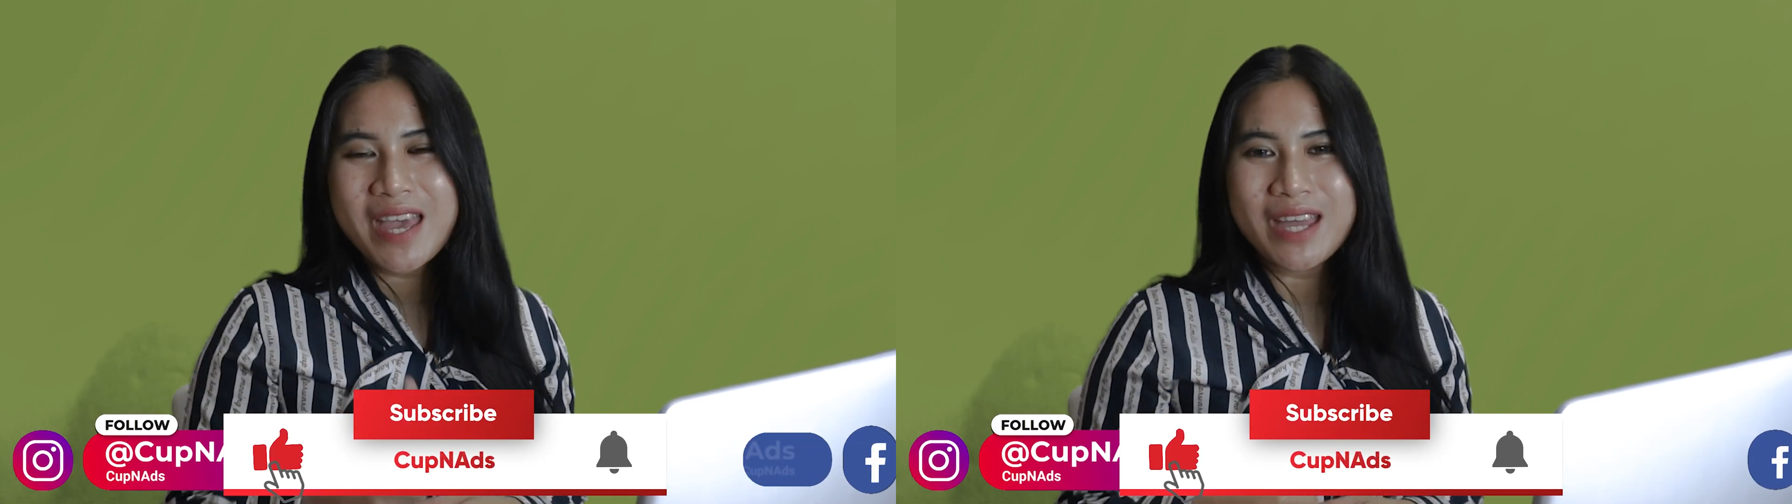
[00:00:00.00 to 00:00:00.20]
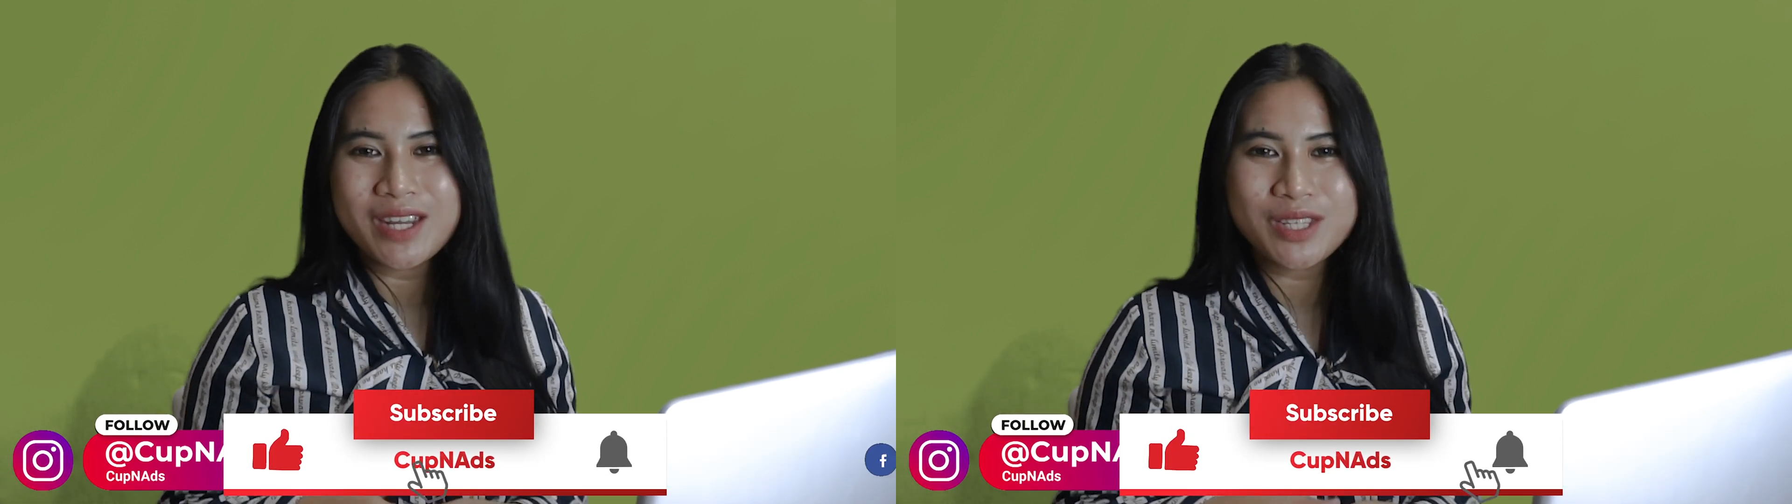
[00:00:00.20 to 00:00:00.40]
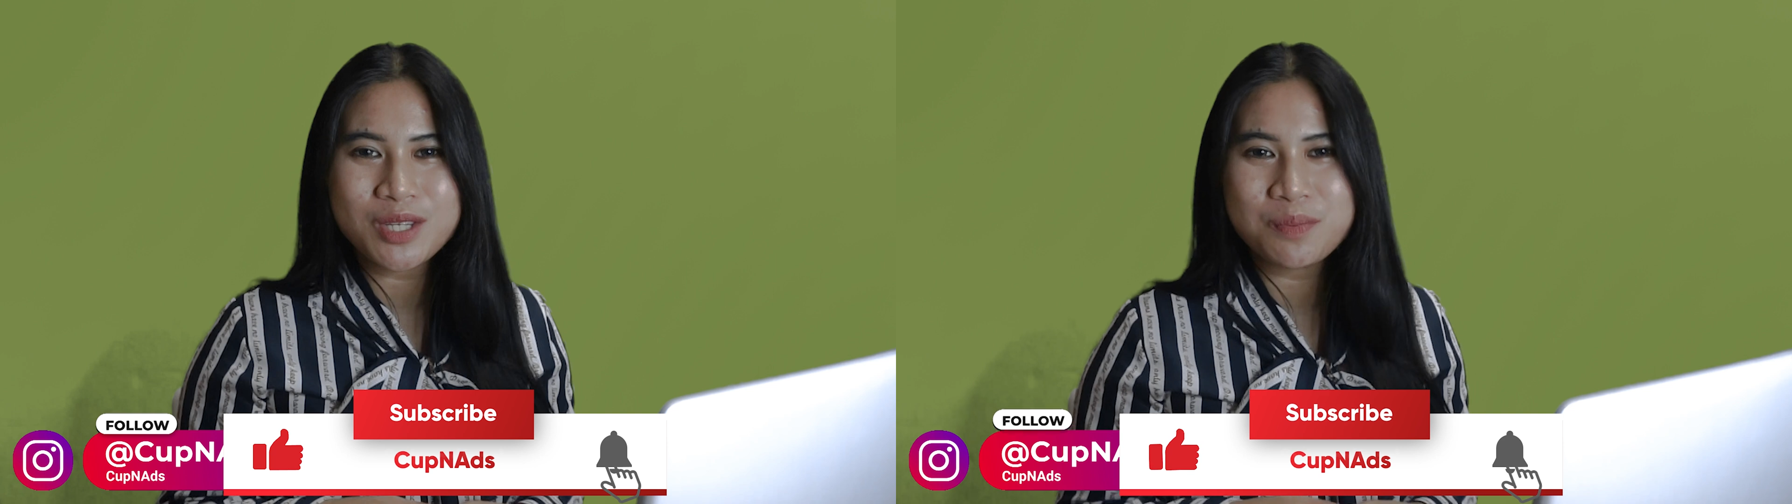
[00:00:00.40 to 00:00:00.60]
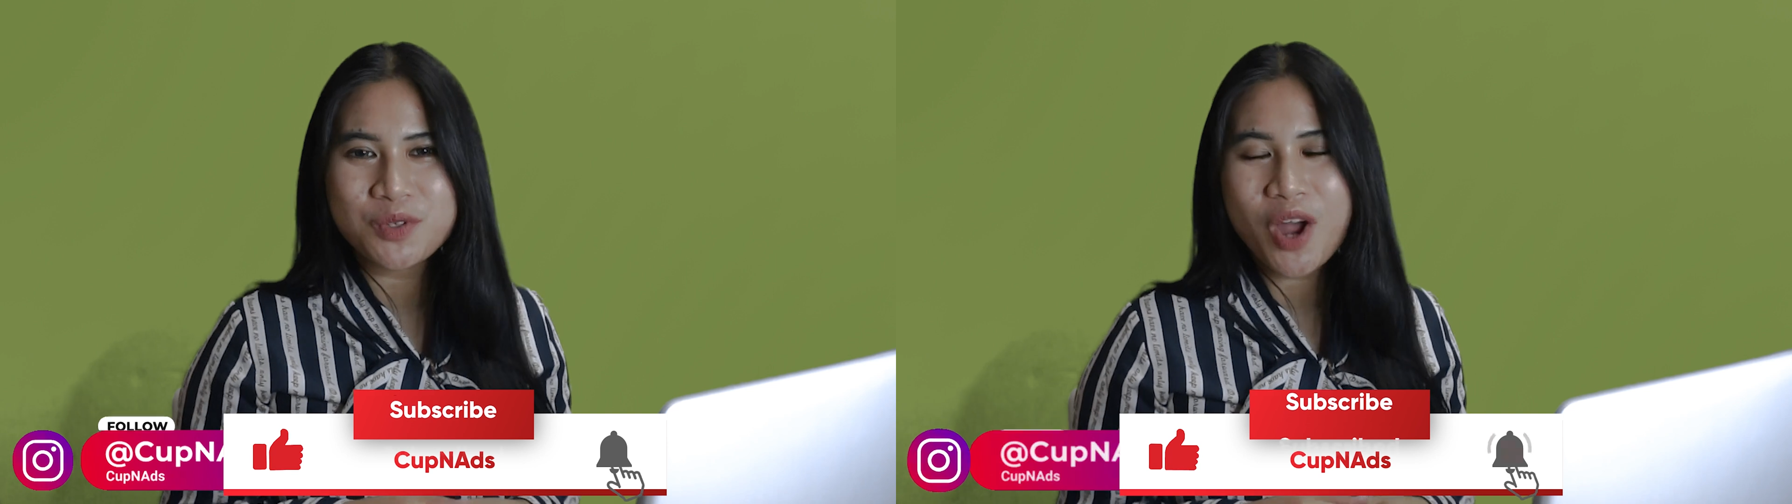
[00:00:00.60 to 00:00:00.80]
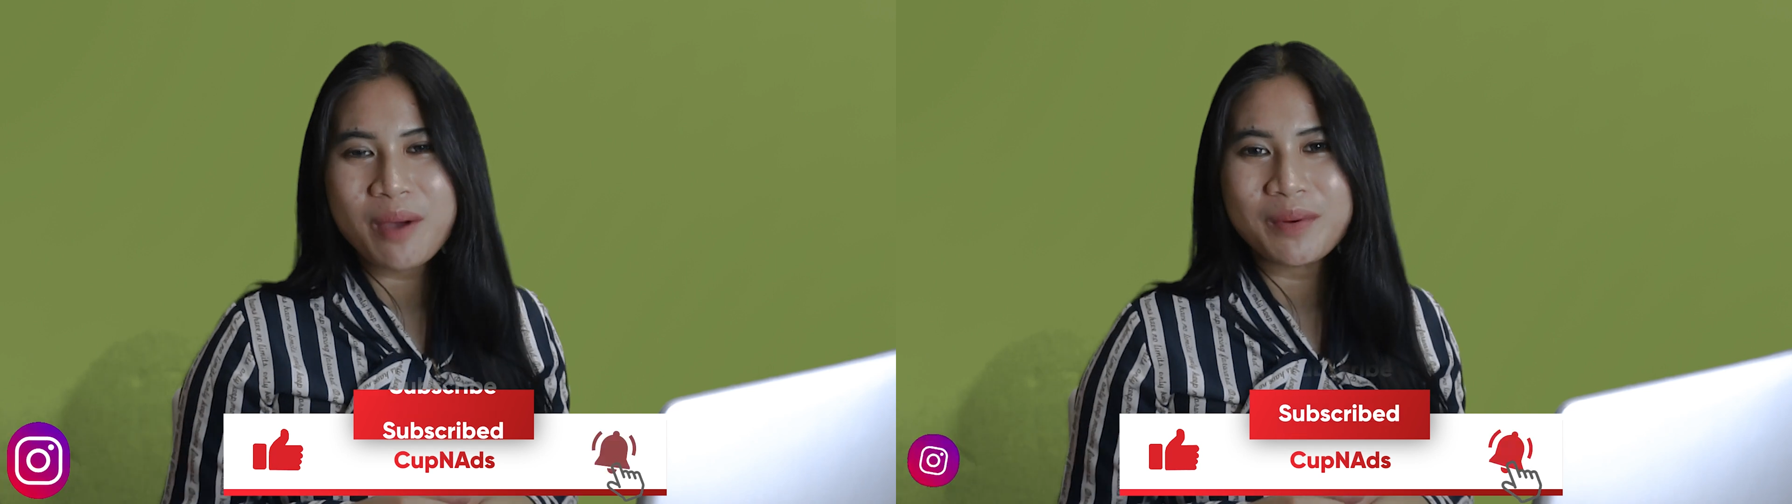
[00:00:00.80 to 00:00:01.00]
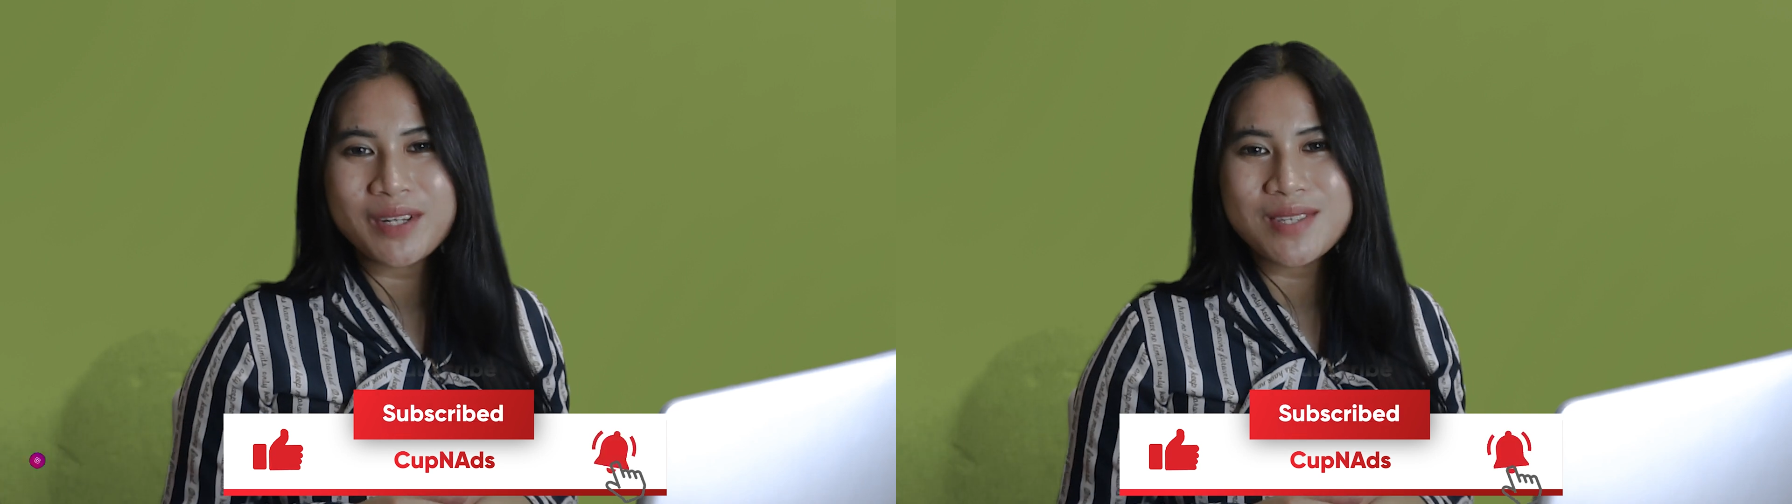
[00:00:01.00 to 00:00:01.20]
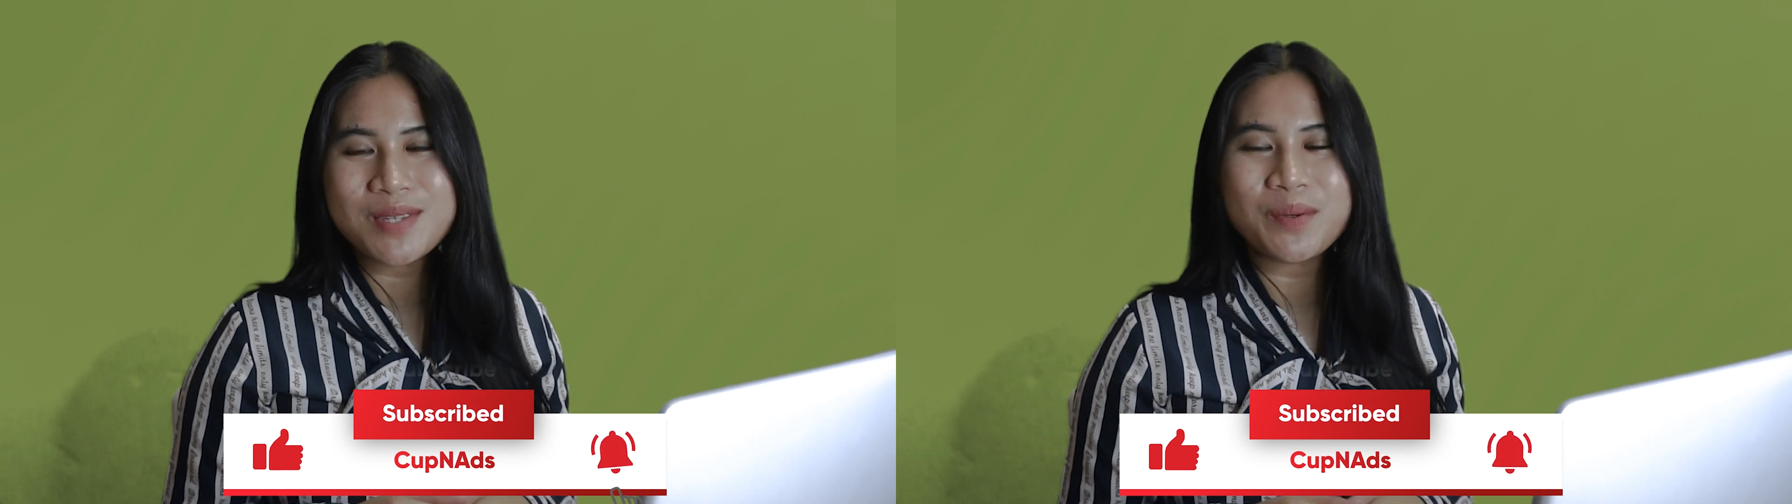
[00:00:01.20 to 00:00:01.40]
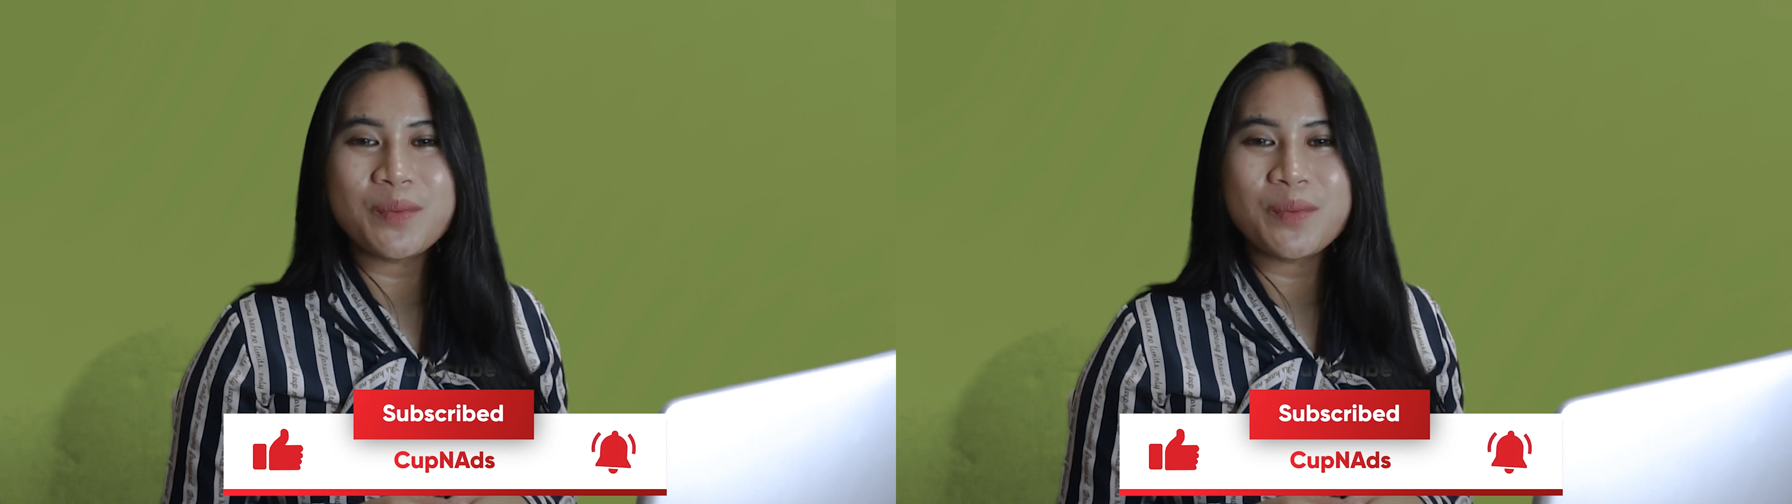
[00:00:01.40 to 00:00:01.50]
and hit the subscribe button so